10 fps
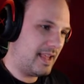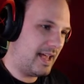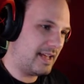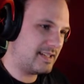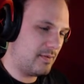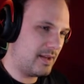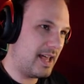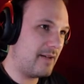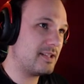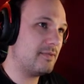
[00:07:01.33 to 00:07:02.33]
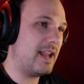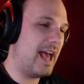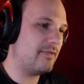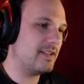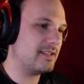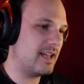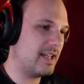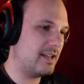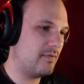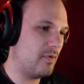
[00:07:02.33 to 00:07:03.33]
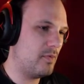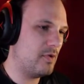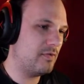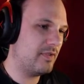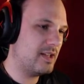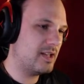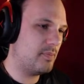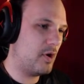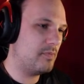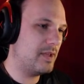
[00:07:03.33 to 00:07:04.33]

I still wanna have this. I can remove the bone